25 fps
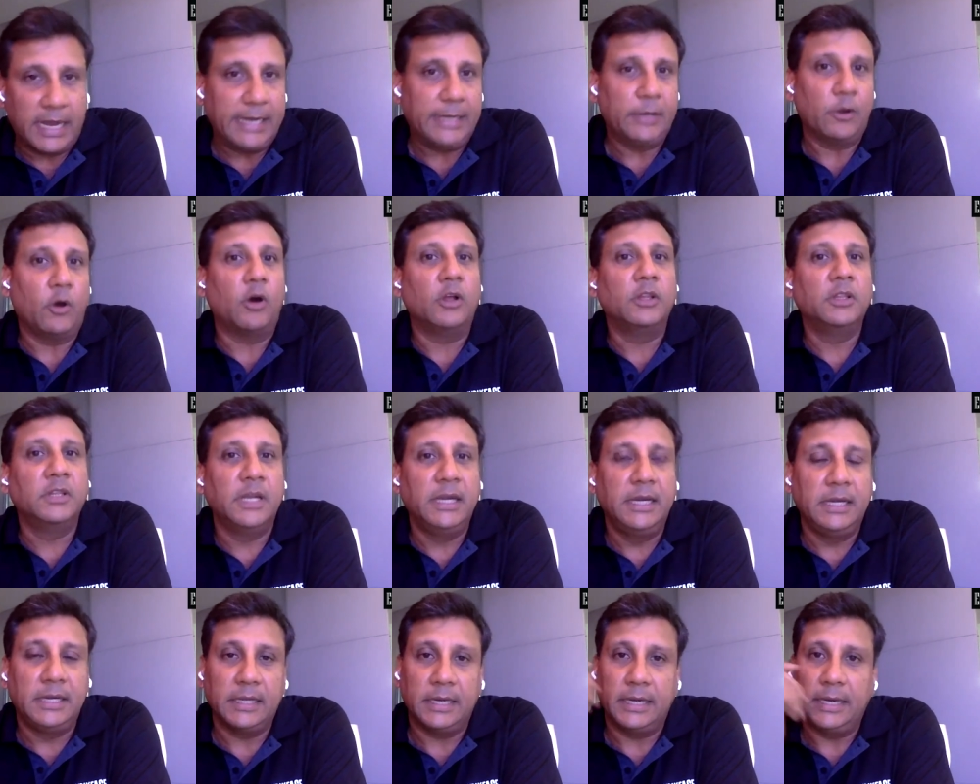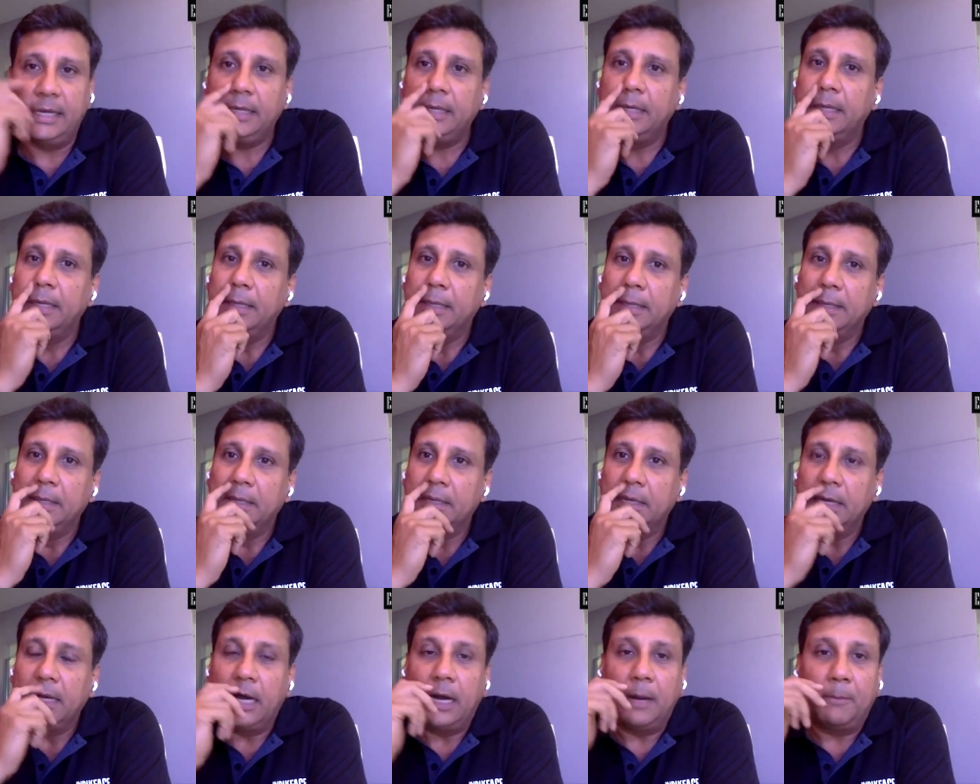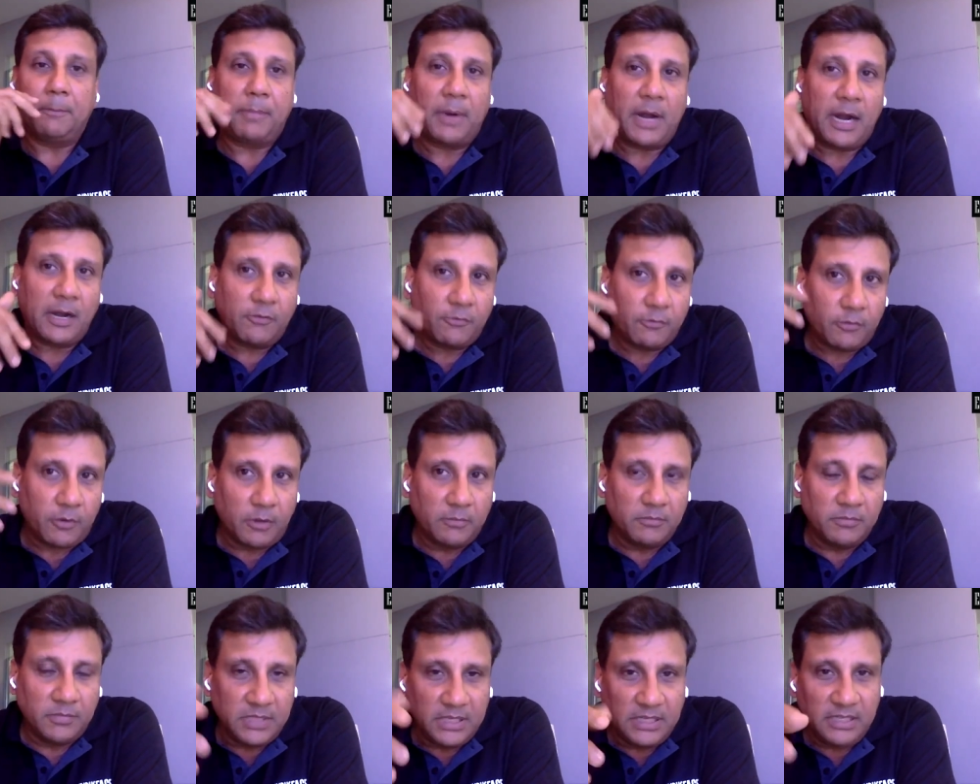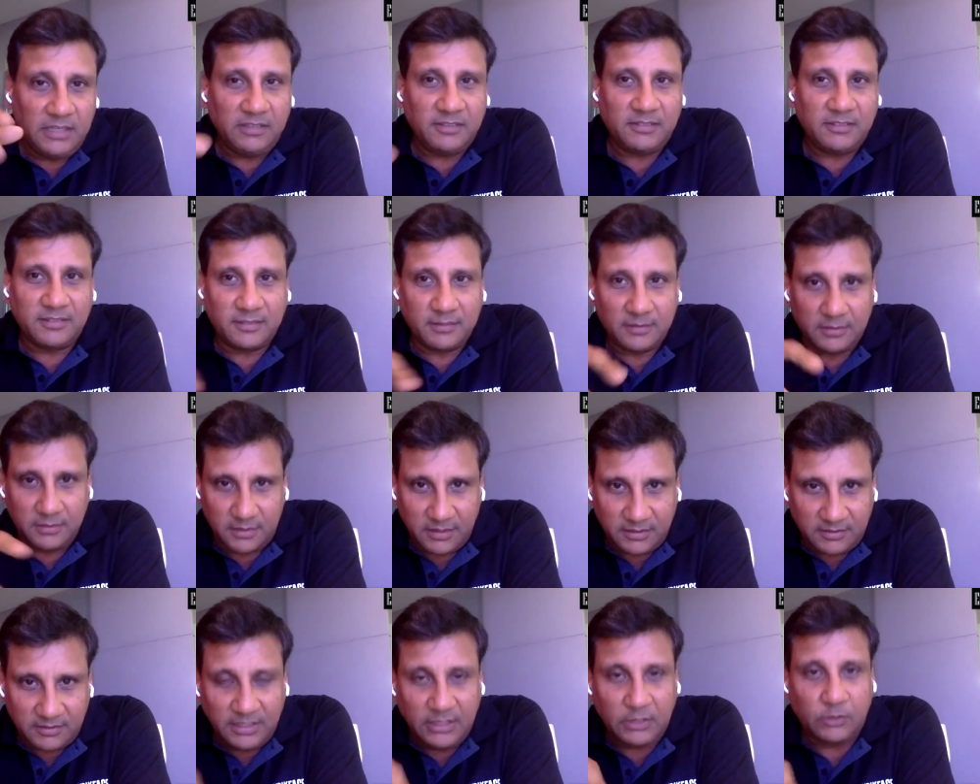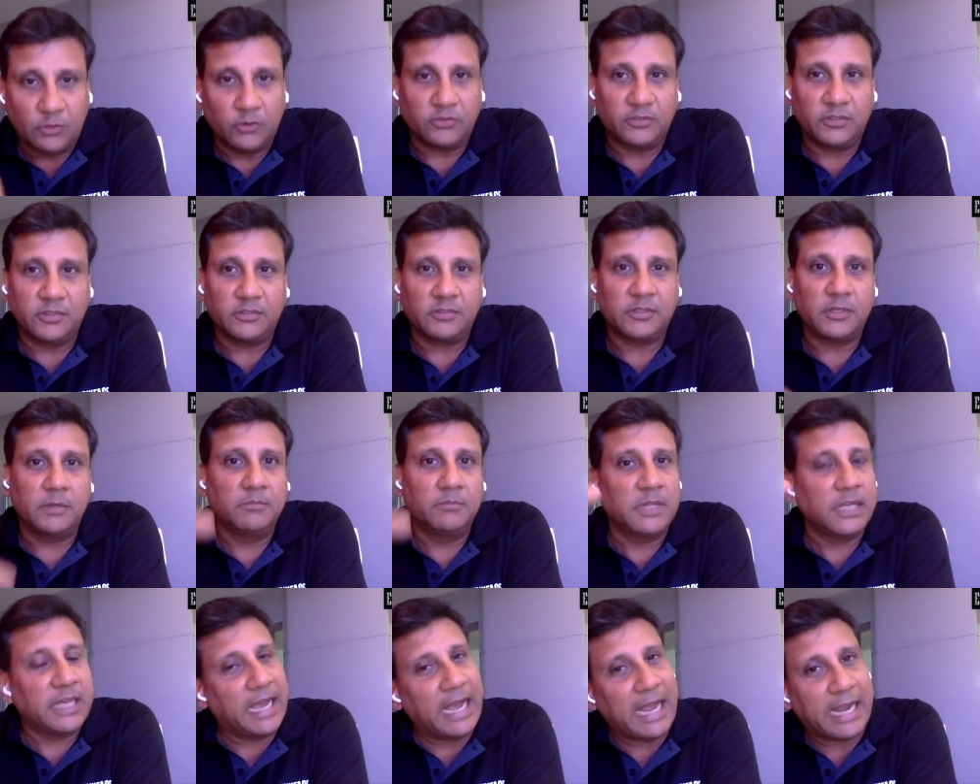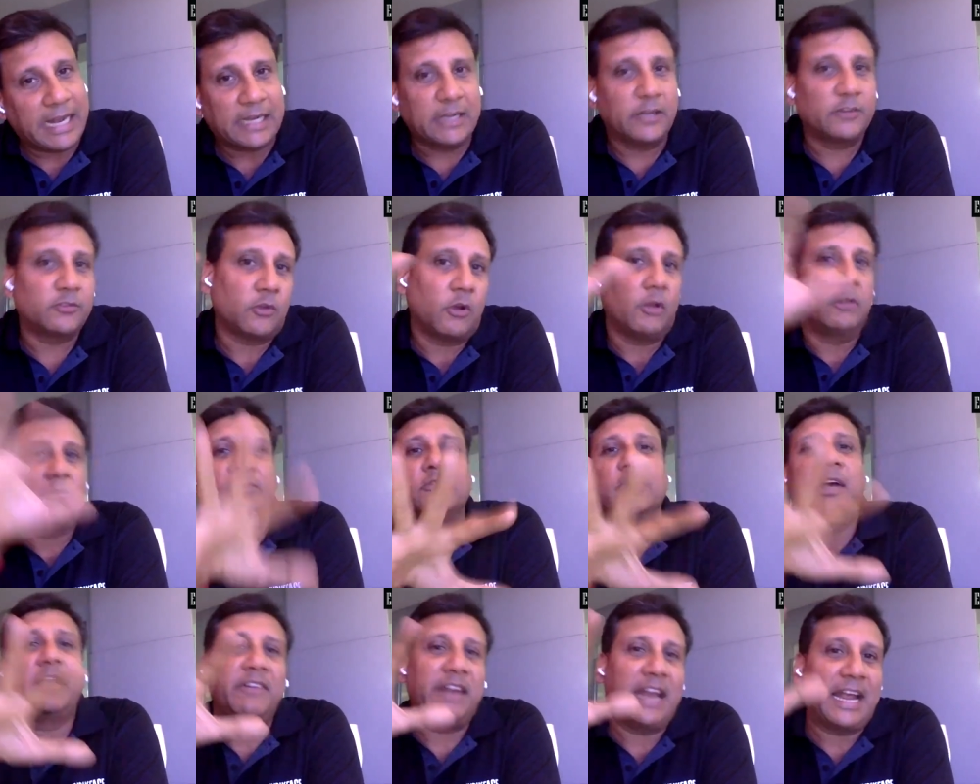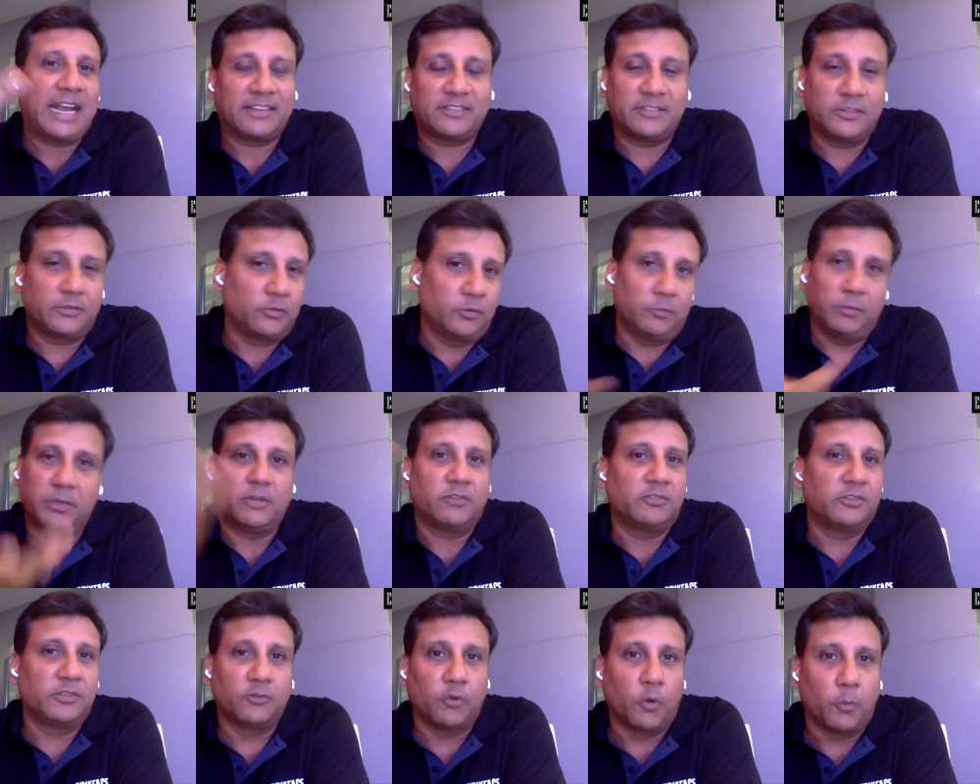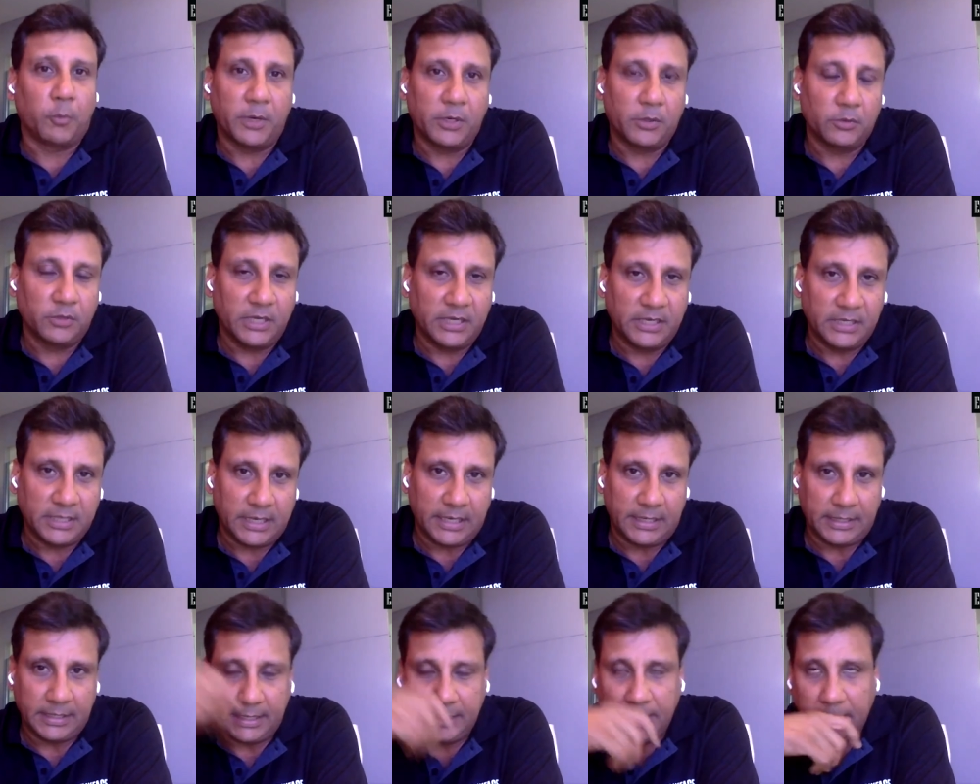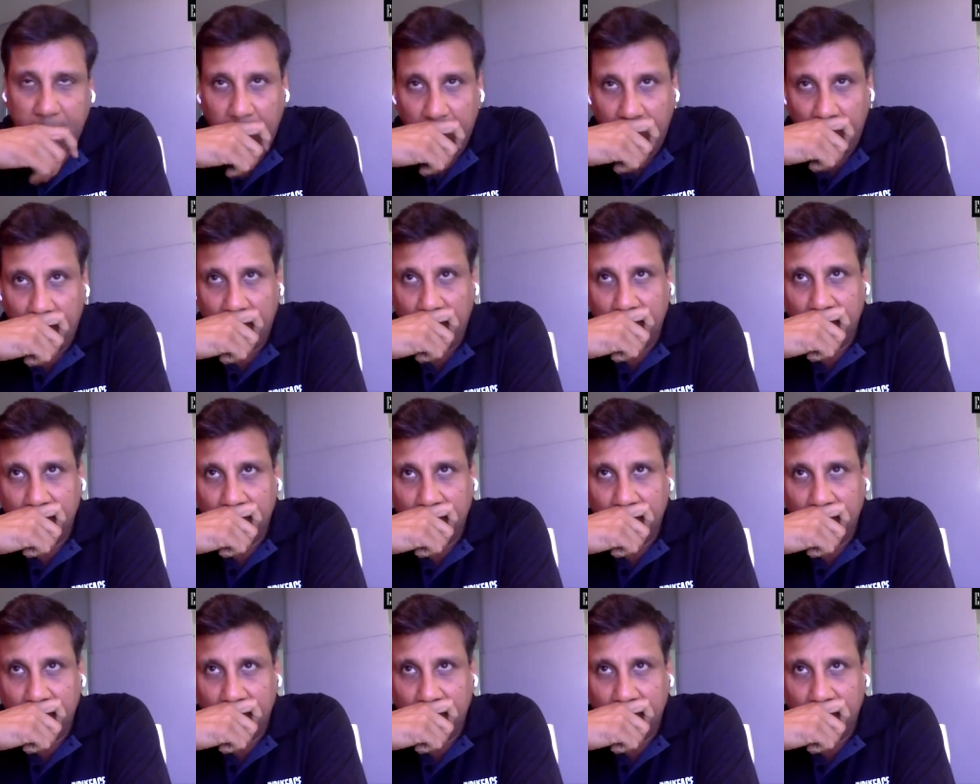online on the internet, apart from these, this ecosystem, the hackers also have an access to it because it's open to the internet, right?